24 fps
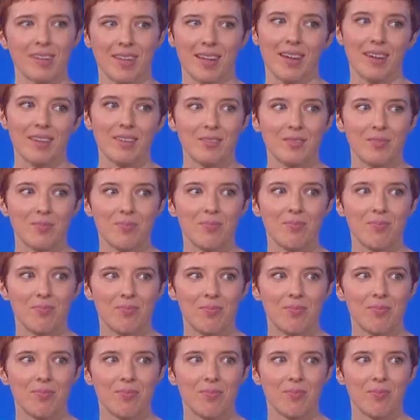Yeah. What did
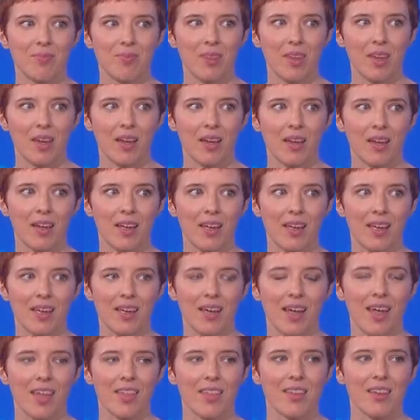I give you?
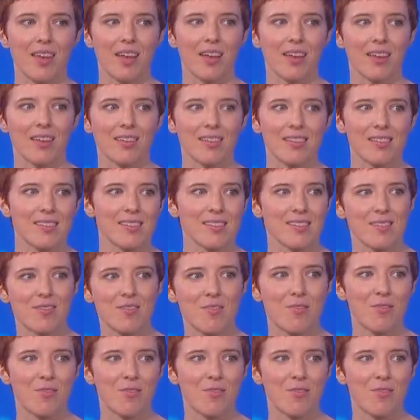I Ellenized